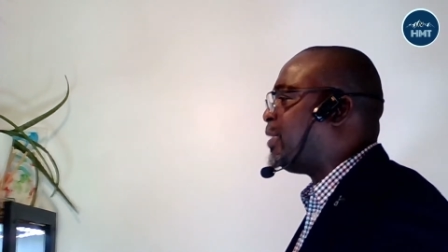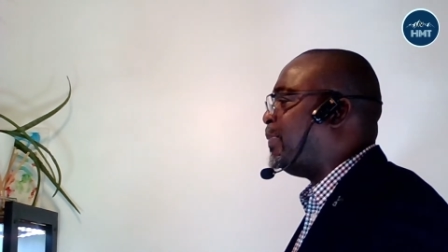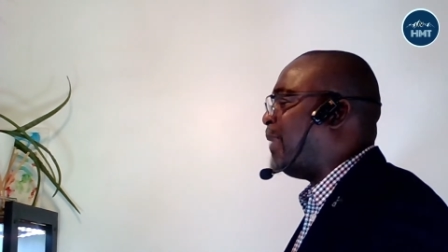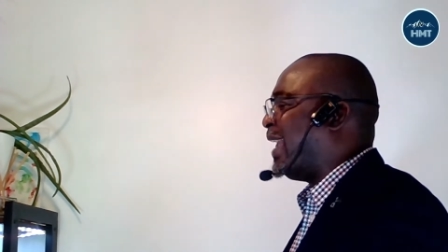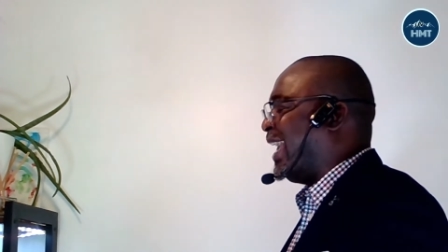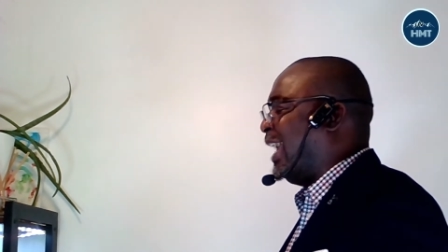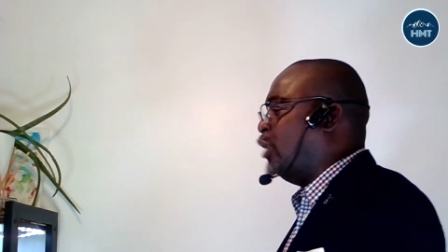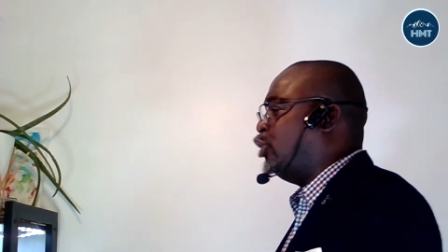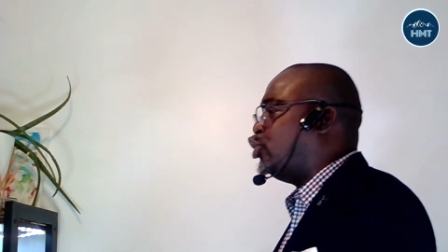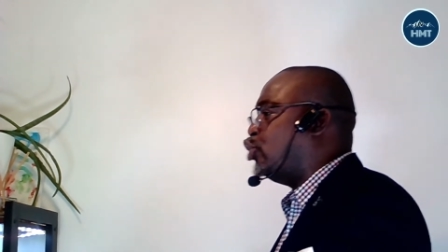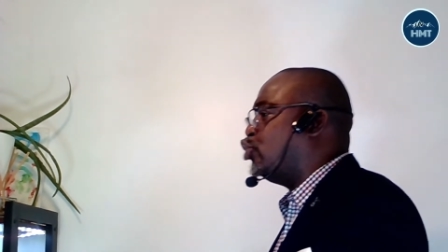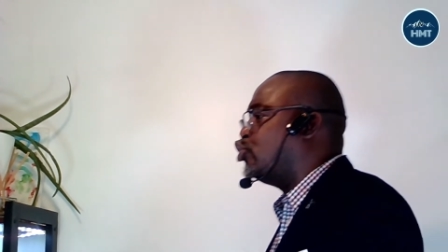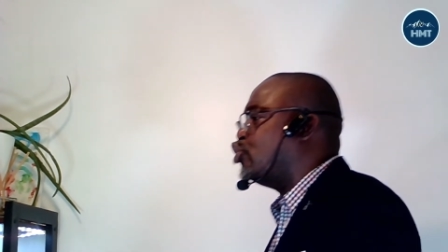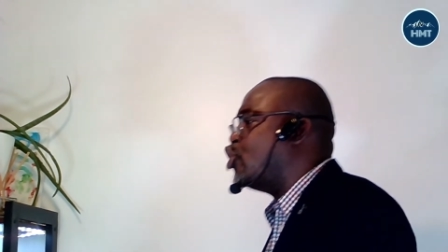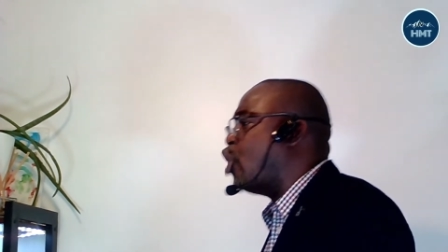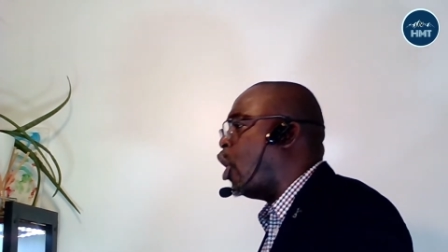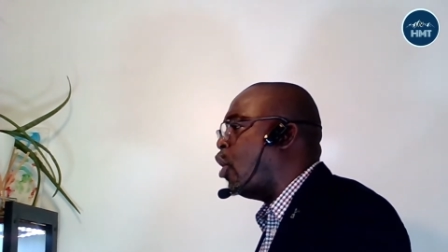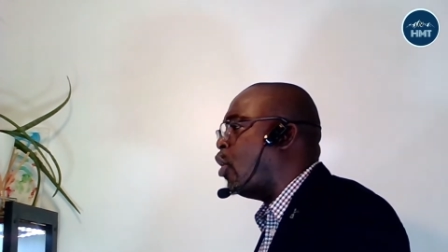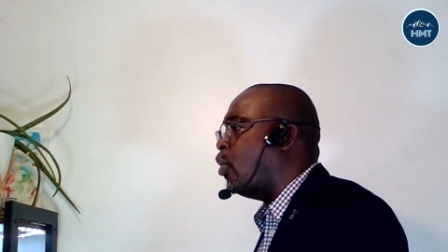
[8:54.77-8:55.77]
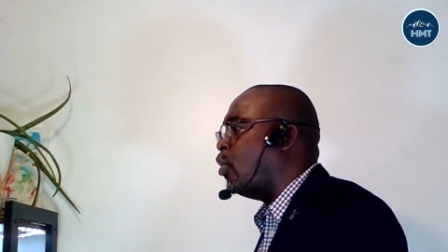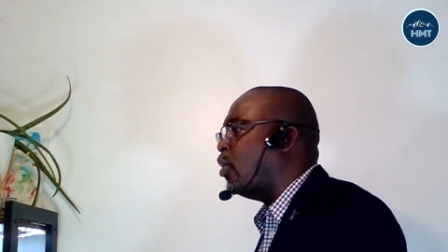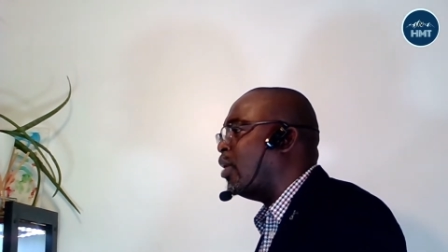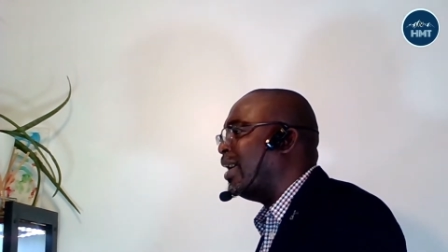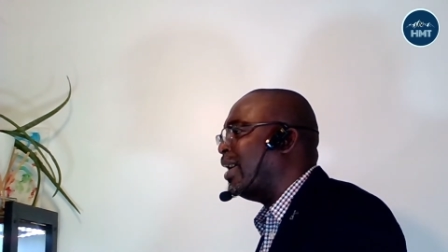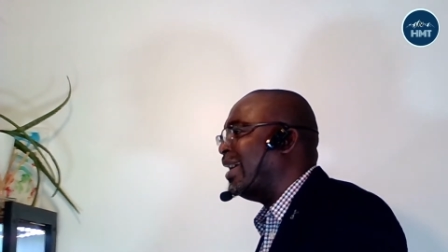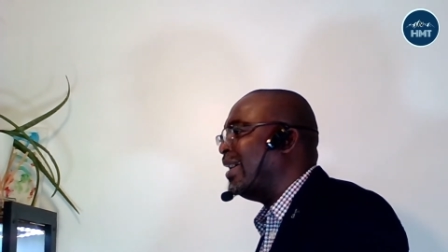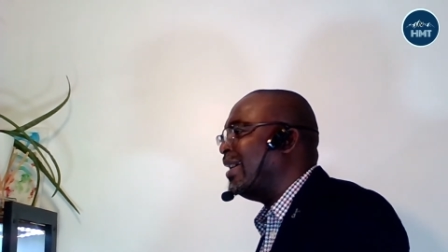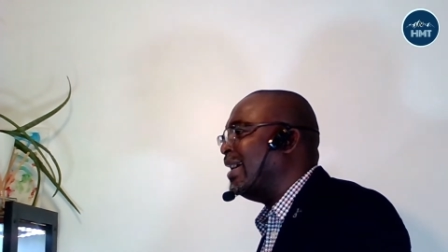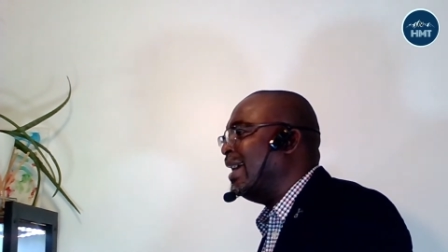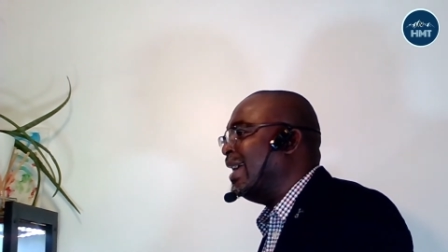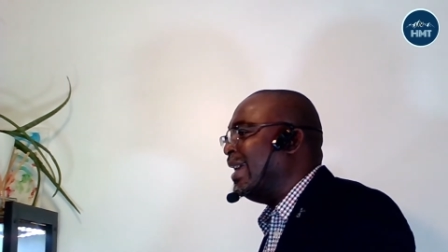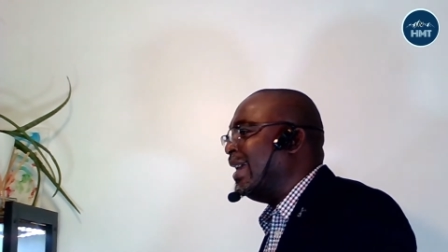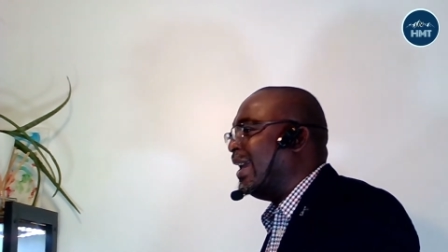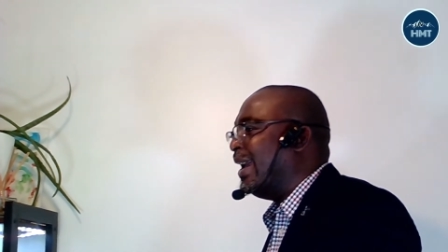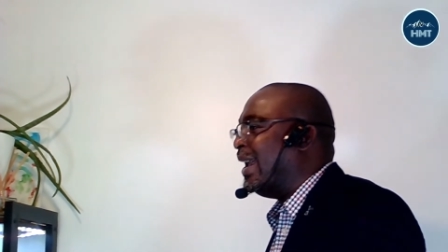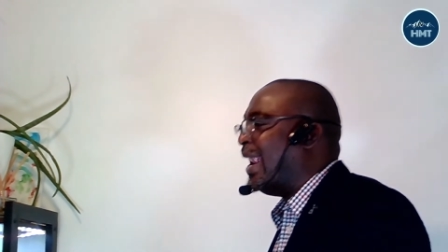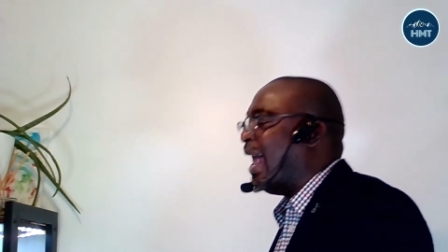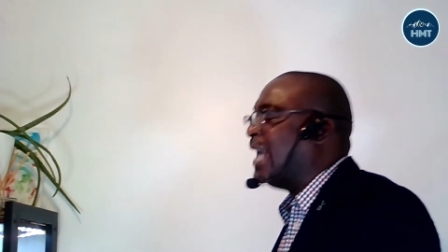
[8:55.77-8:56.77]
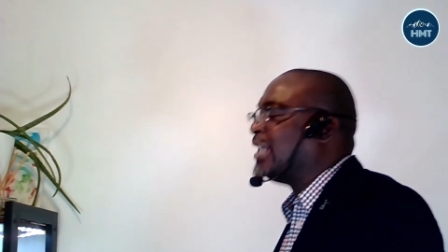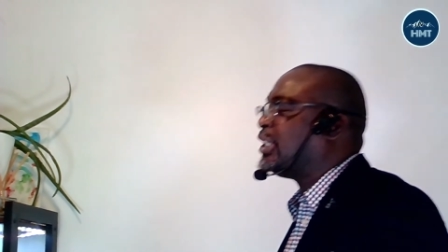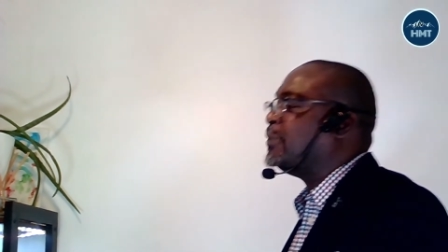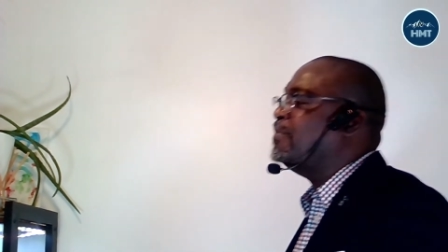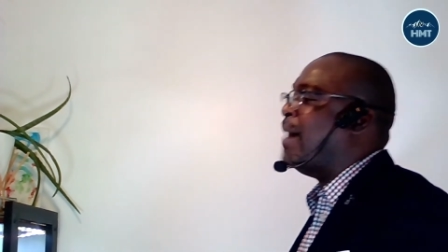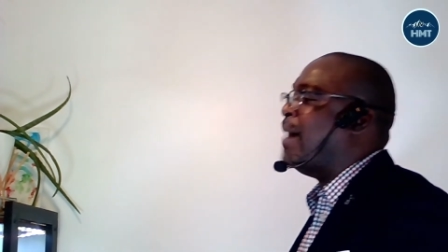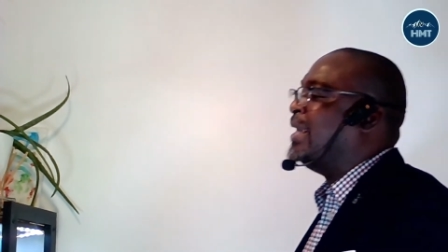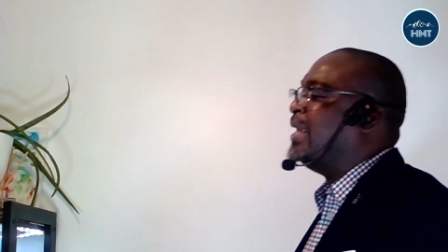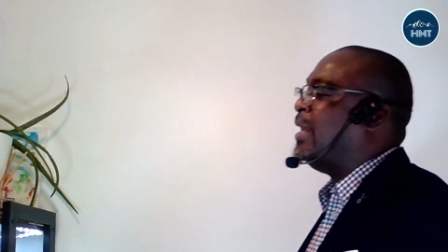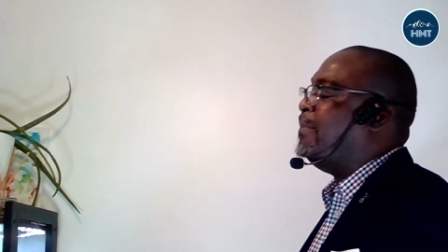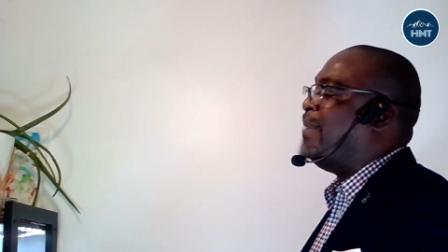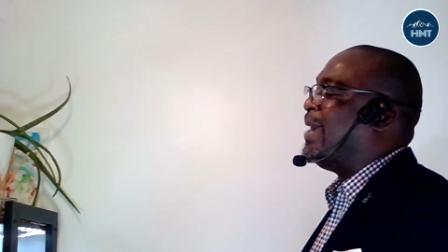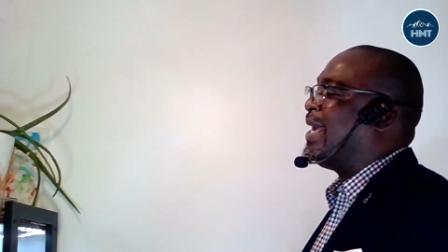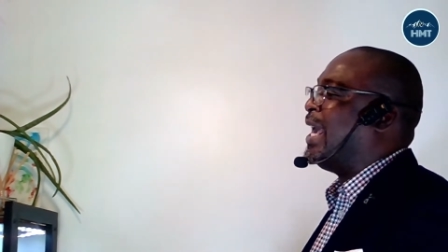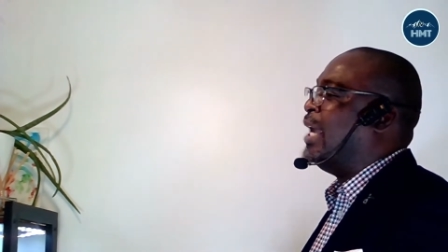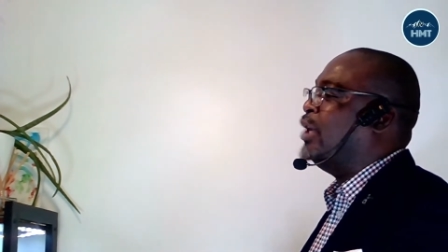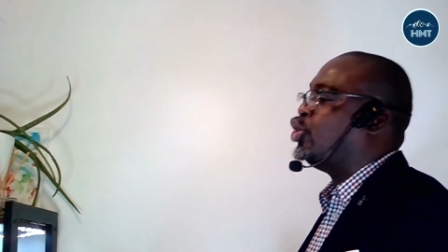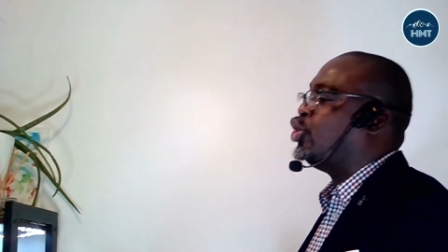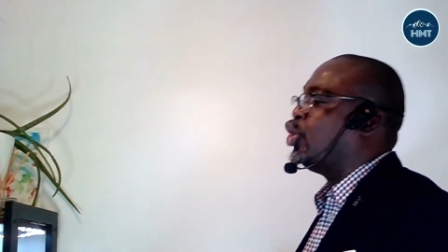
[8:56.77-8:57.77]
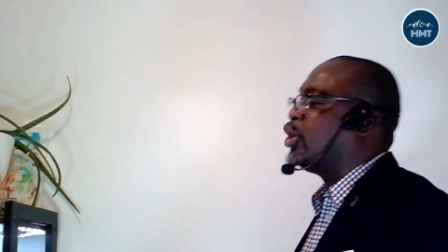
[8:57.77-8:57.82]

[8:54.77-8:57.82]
begin to grow, and as money begin to